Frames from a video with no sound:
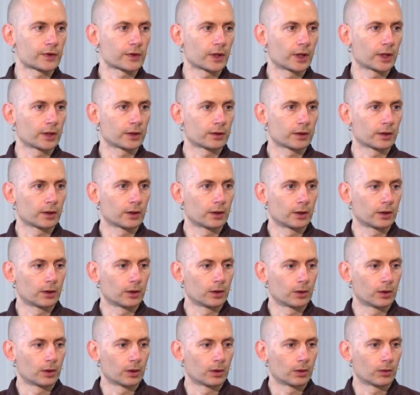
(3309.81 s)
say,
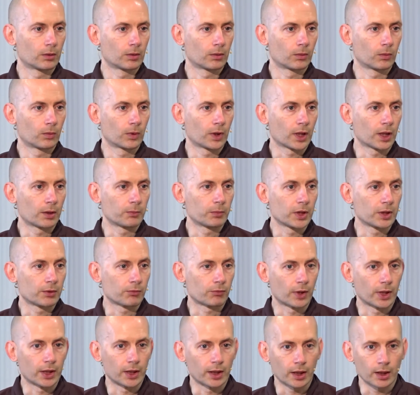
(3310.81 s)
where am I
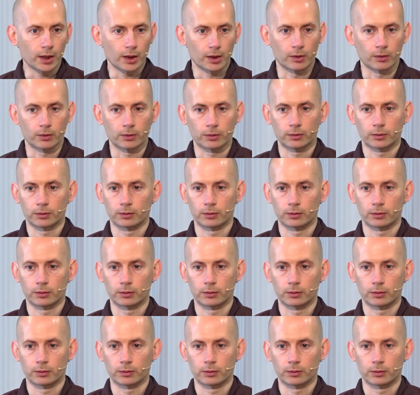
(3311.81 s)
in right now?